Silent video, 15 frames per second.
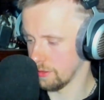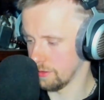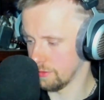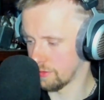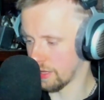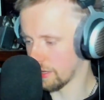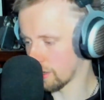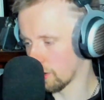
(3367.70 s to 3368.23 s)

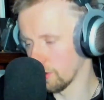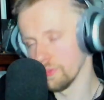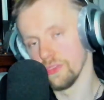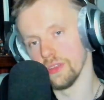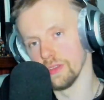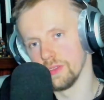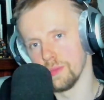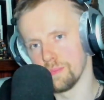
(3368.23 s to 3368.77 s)
take on
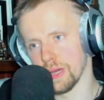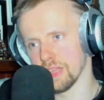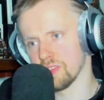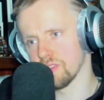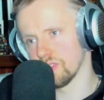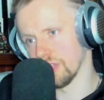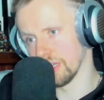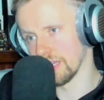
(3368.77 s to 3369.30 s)
the
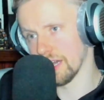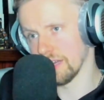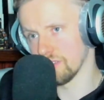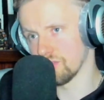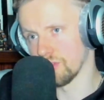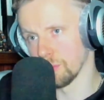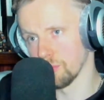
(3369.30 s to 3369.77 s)
best guys from